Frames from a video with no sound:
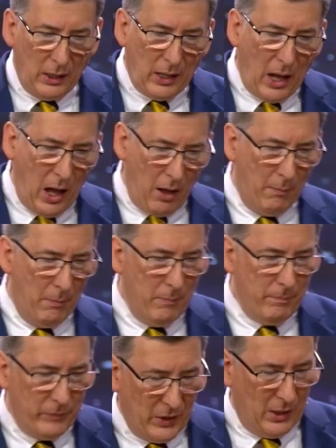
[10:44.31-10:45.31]

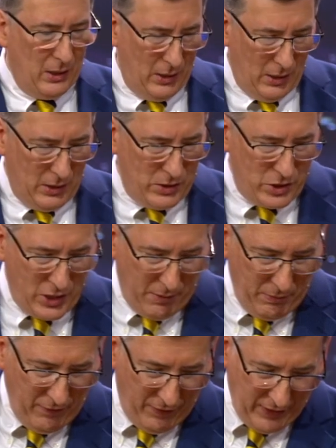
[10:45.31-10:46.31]
come
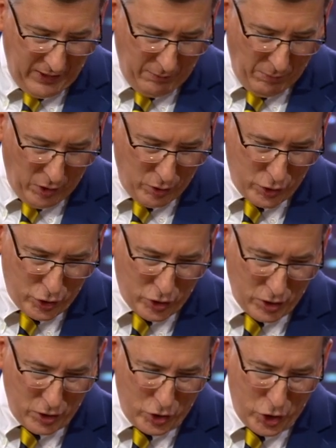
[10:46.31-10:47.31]
some of the most
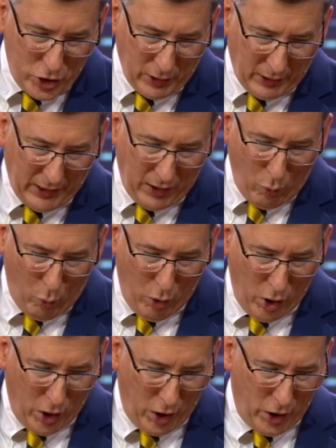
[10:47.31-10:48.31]
chilling
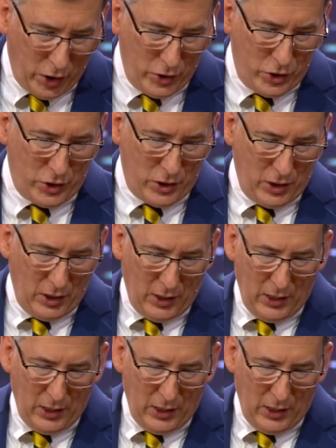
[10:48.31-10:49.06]
words